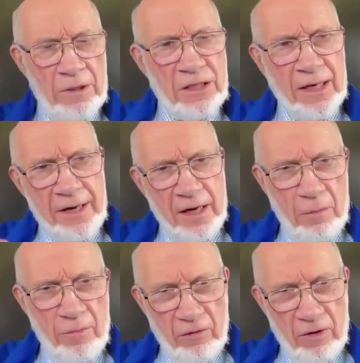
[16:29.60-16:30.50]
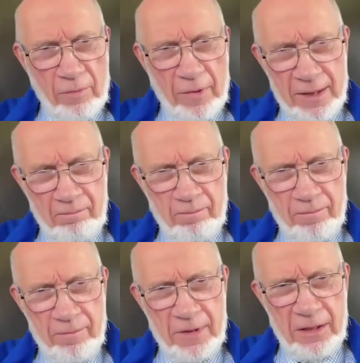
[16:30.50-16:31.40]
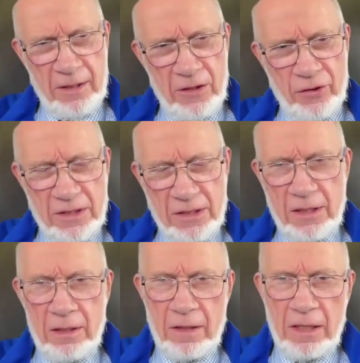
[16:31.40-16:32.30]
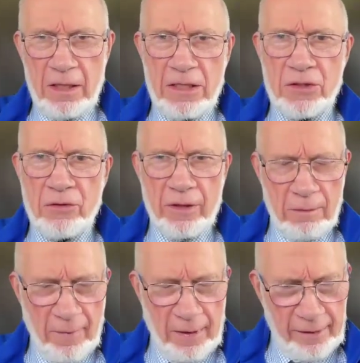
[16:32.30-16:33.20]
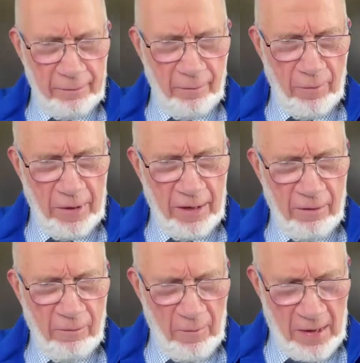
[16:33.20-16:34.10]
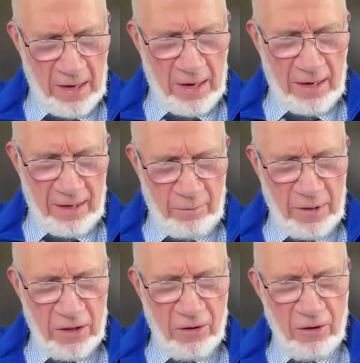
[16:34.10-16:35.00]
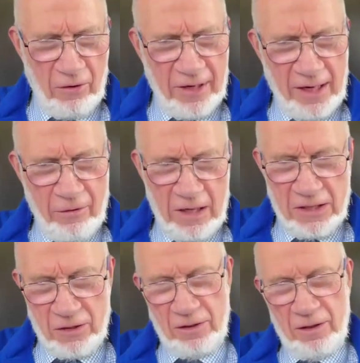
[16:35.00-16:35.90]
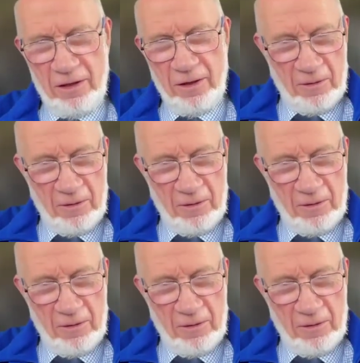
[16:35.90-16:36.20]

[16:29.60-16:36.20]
which tied in a bit with my interest in history. But I better not digress on